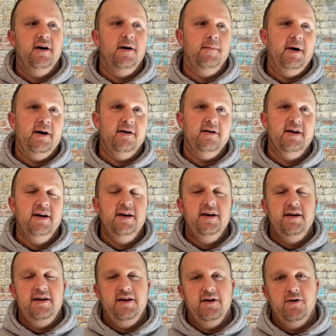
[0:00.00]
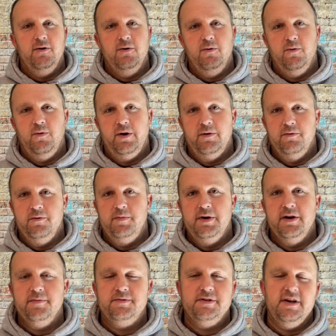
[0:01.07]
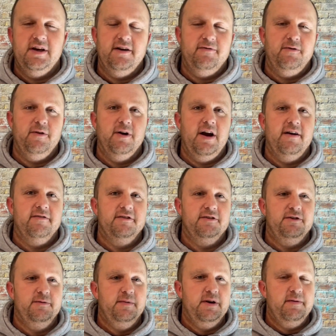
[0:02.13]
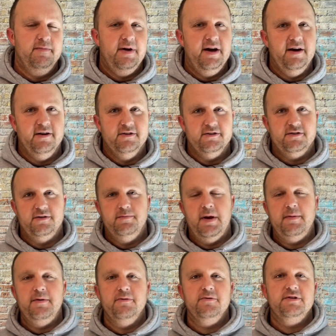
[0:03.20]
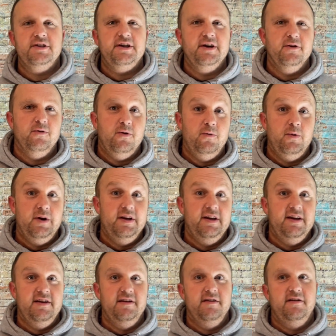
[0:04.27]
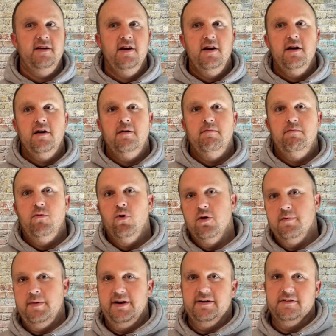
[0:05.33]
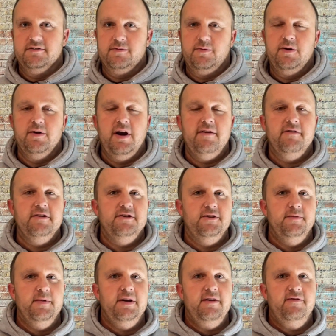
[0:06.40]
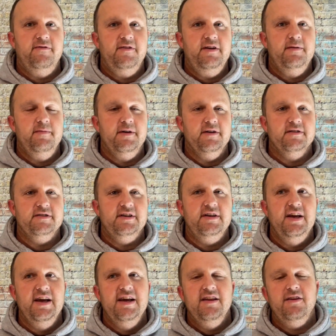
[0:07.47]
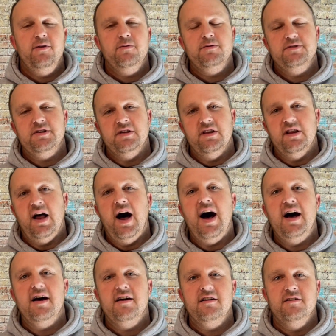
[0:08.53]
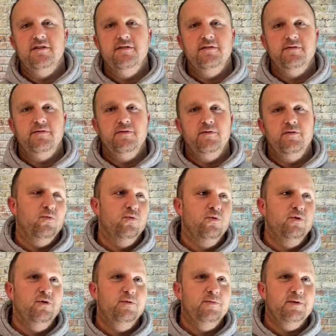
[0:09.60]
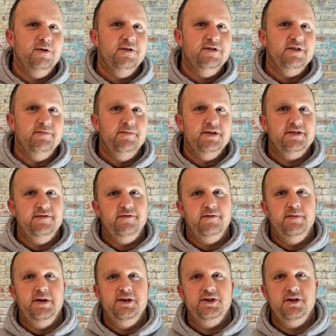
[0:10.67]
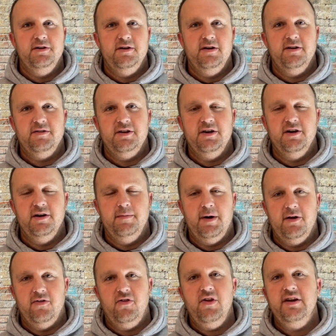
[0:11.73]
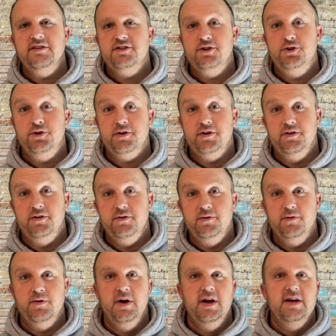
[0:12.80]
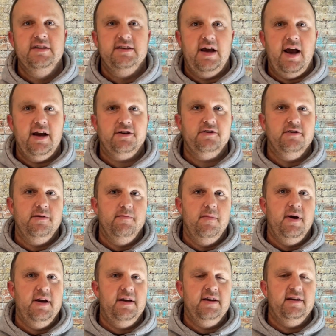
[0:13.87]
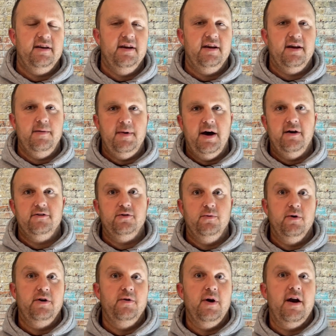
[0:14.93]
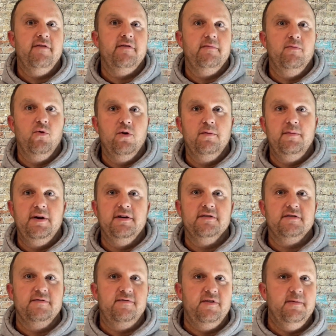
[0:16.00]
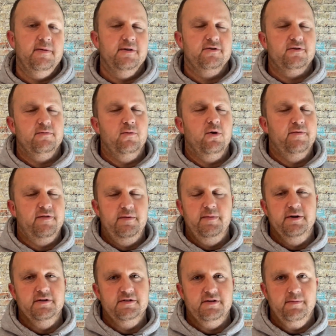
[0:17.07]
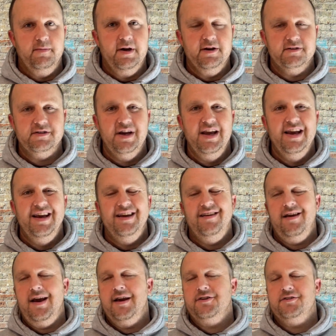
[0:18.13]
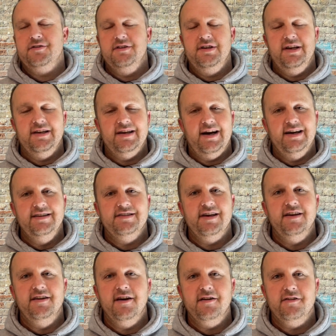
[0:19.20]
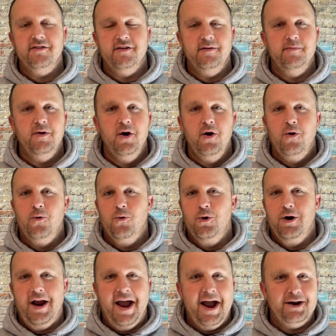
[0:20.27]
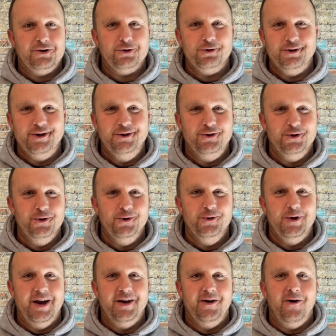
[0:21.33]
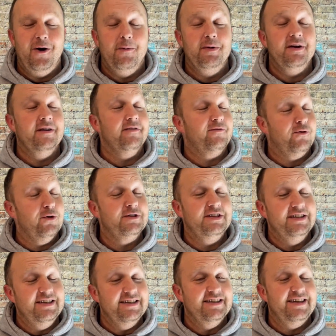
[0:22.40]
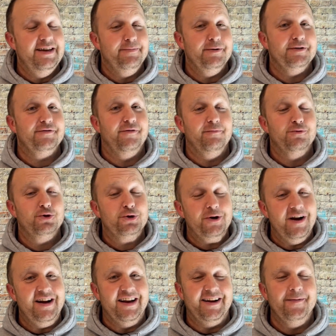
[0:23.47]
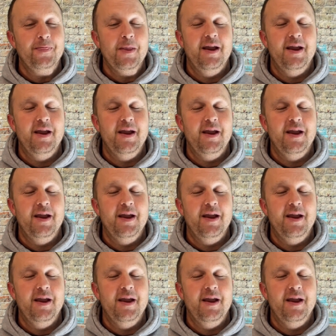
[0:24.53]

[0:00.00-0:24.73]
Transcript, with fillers: about, you know, we would be upset if we were having too many males, or maybe it was a year when we needed more males and we were having too many females. And there was a lot of rumors and misinformation out there about things that you could do to actually make it come out to where you're having more males than females or more females than males. And actually, in hindsight, none of them were actually true at all. But of course, it didn't keep us from trying.